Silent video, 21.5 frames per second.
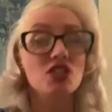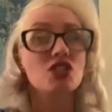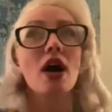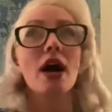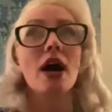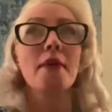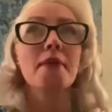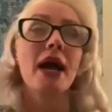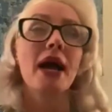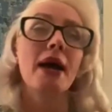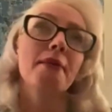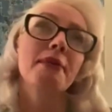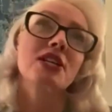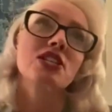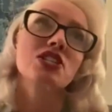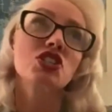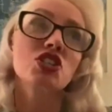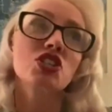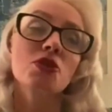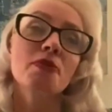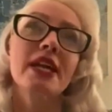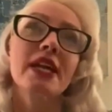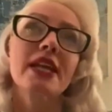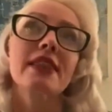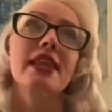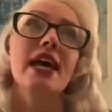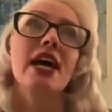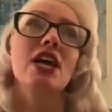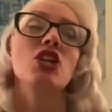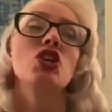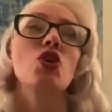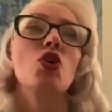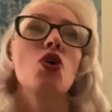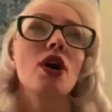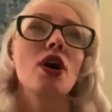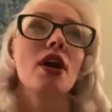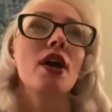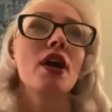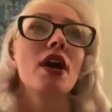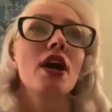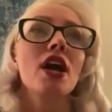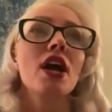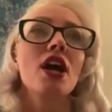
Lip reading: So I'm assuming that your